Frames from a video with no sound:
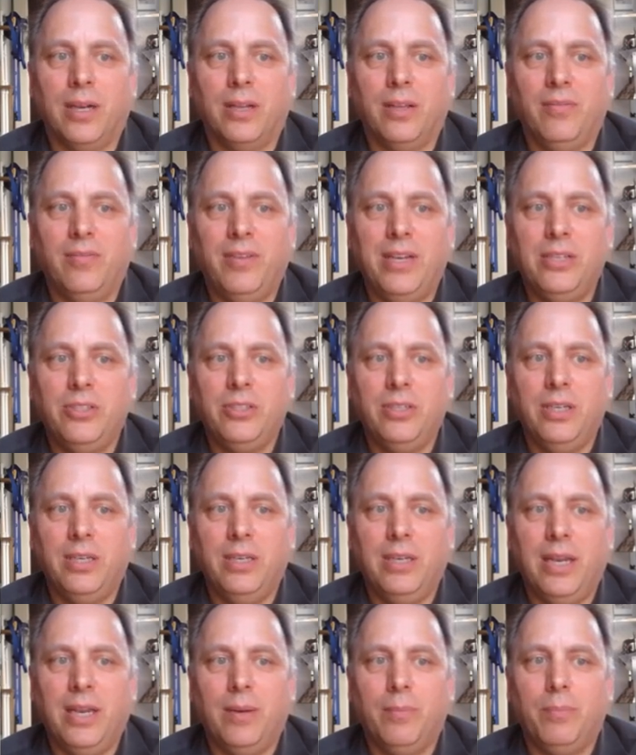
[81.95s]

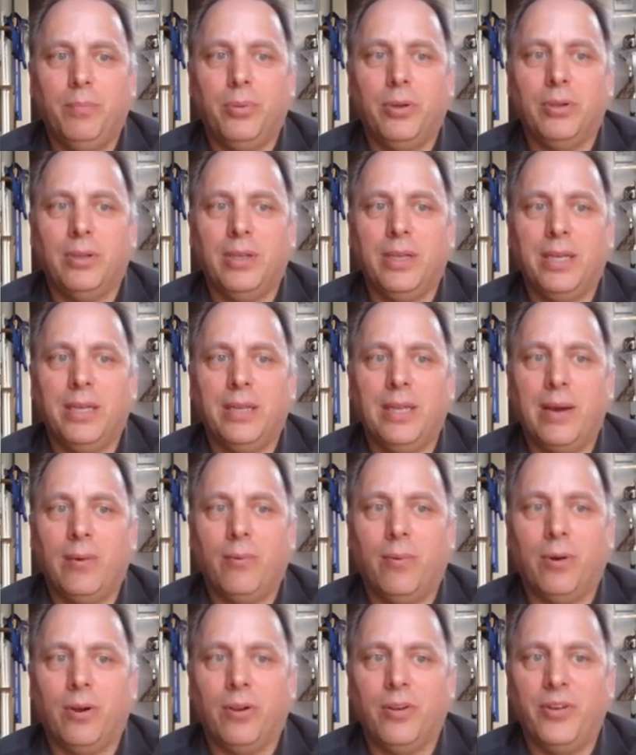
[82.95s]
elevation and pulling that
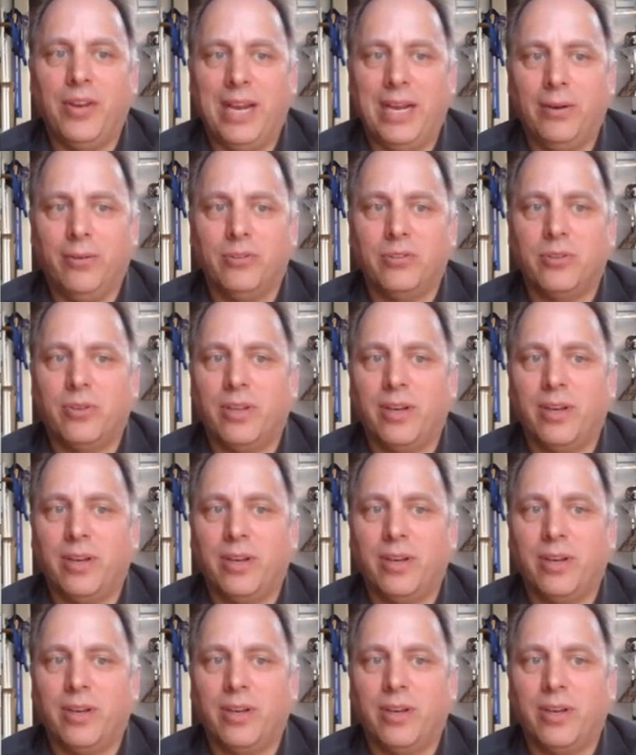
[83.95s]
wall down so